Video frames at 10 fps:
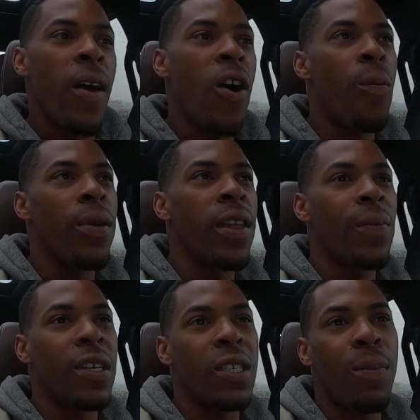open
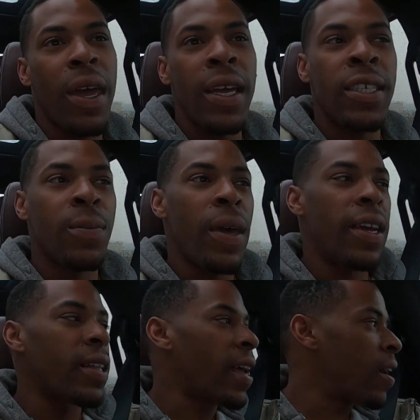up the space,
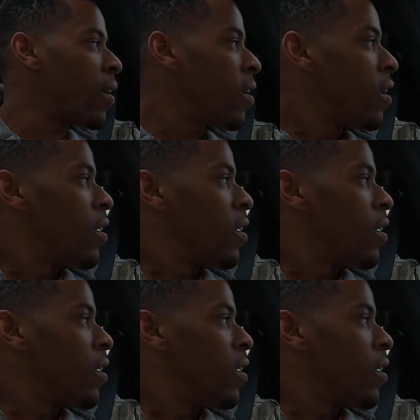make it like a,